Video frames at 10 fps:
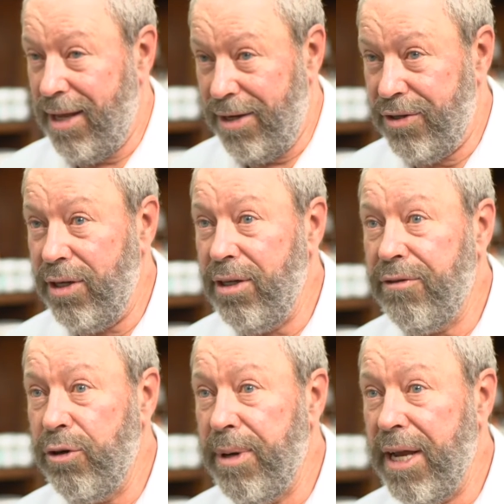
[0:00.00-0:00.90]
until you
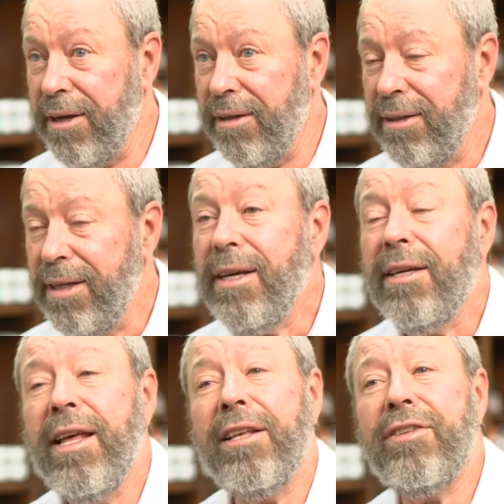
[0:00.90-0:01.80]
feel better.
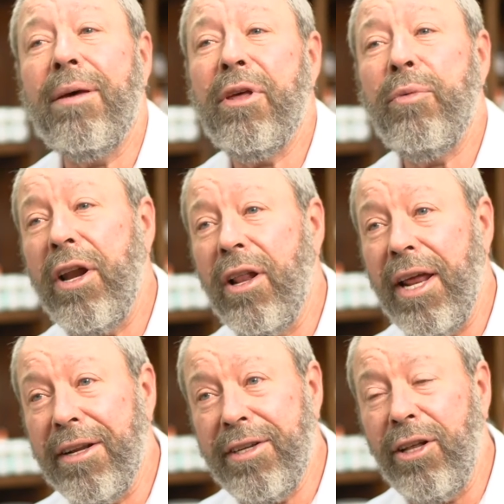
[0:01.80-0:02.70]
Now it's something we're not
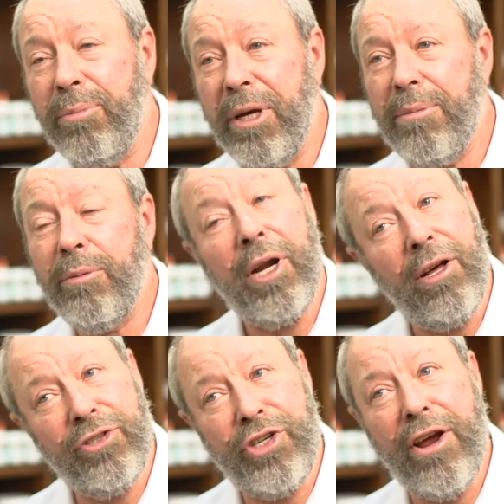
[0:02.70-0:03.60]
allowed to tell people, but
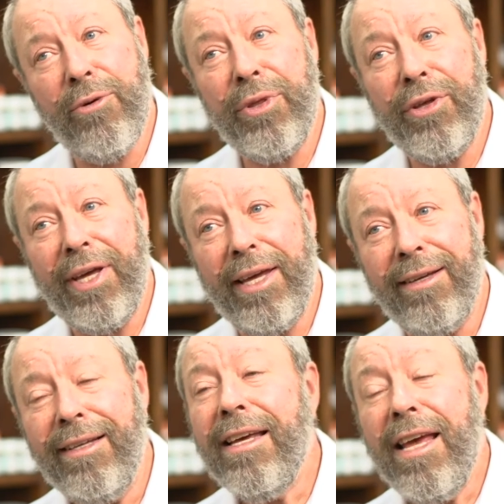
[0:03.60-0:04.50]
I'll share it with you
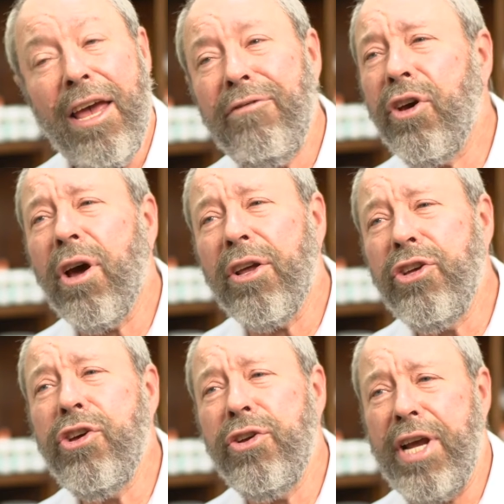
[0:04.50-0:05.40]
here. If you've got a
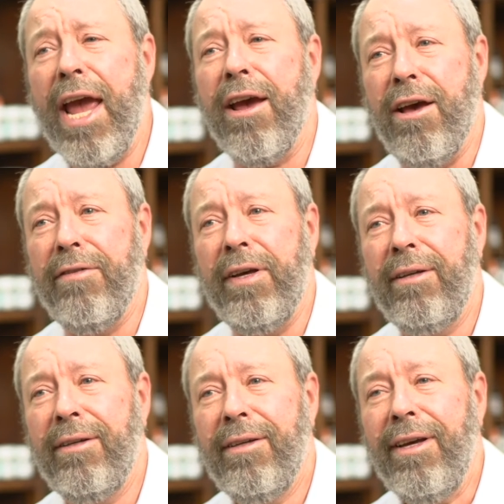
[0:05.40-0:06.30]
huge hangover
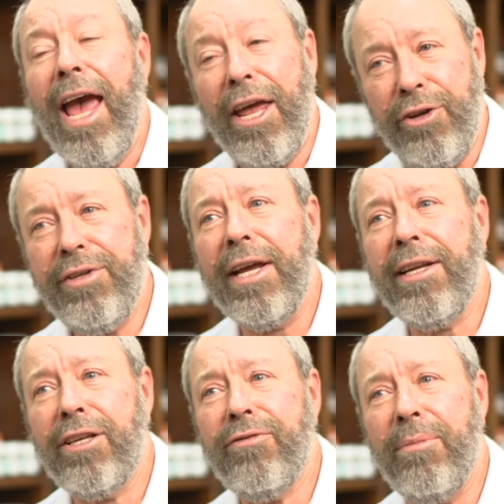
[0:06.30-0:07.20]
and you take
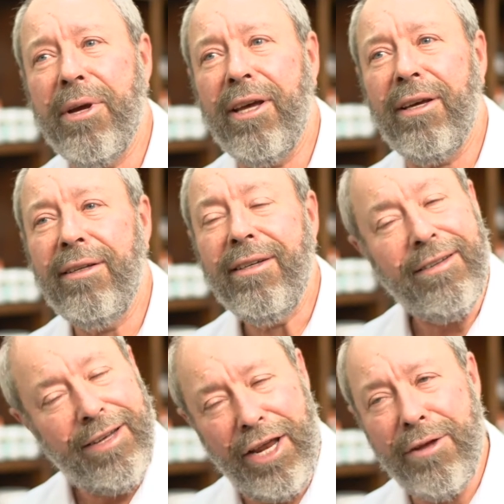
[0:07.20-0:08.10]
Nux Vomica,
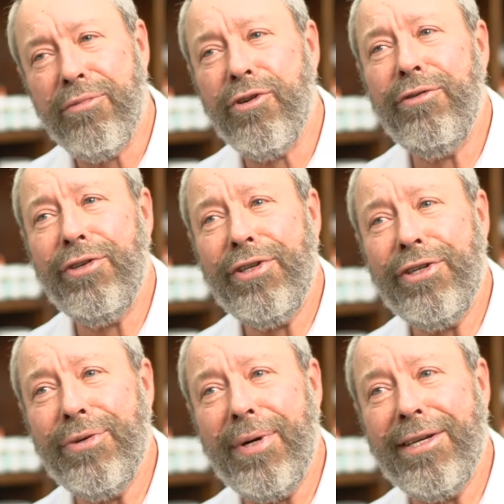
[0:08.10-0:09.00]
it improves your
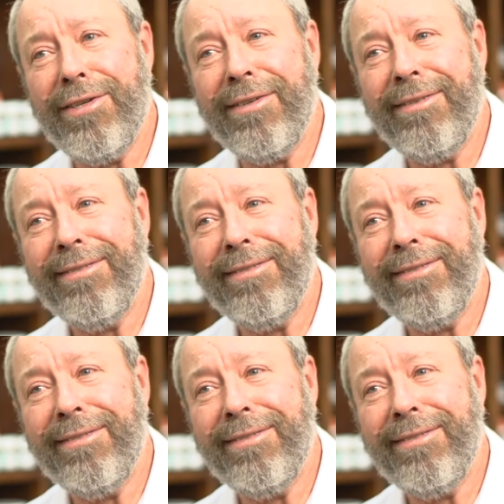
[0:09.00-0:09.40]
situation.